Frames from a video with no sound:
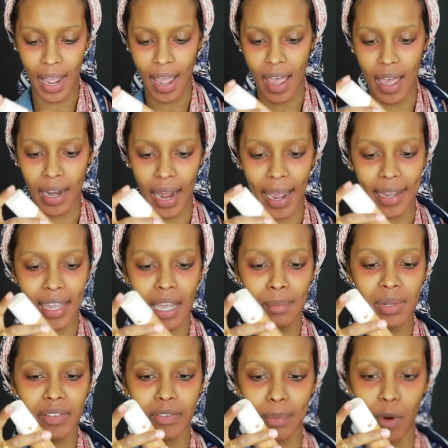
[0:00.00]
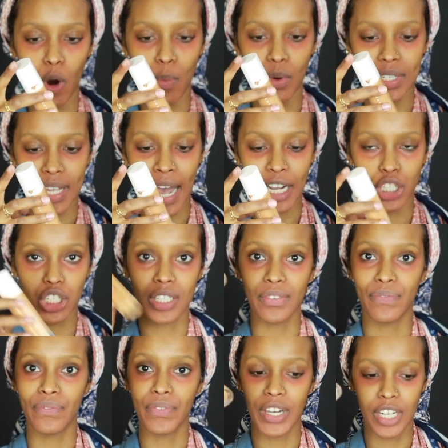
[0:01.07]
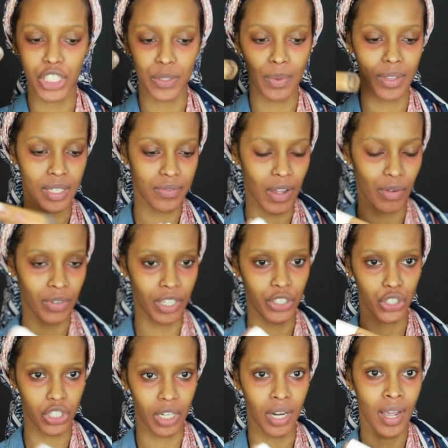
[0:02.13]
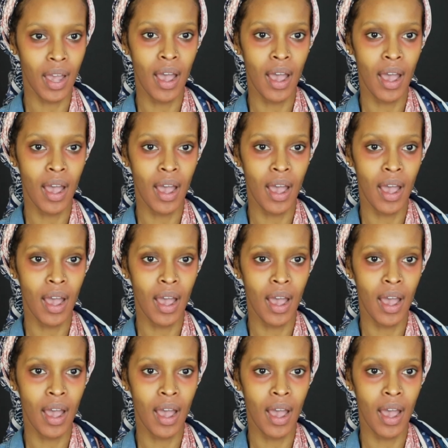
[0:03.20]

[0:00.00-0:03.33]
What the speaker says: and I can't believe I'm almost actually finished with this foundation.